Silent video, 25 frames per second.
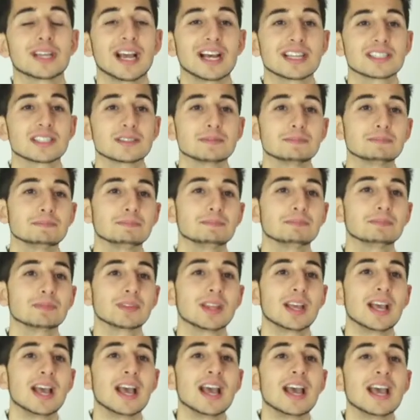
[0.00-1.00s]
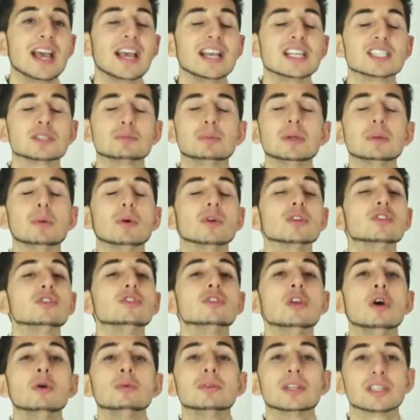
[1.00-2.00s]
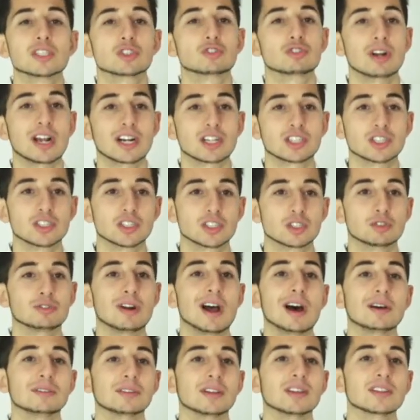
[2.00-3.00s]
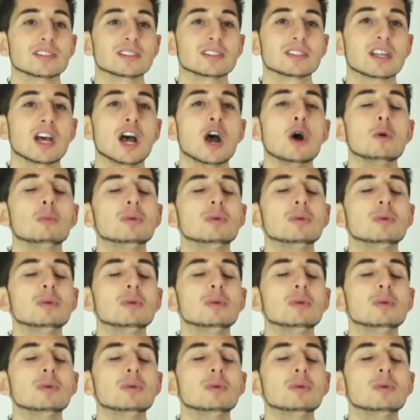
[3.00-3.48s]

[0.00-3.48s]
chasm is we want no distractions around us.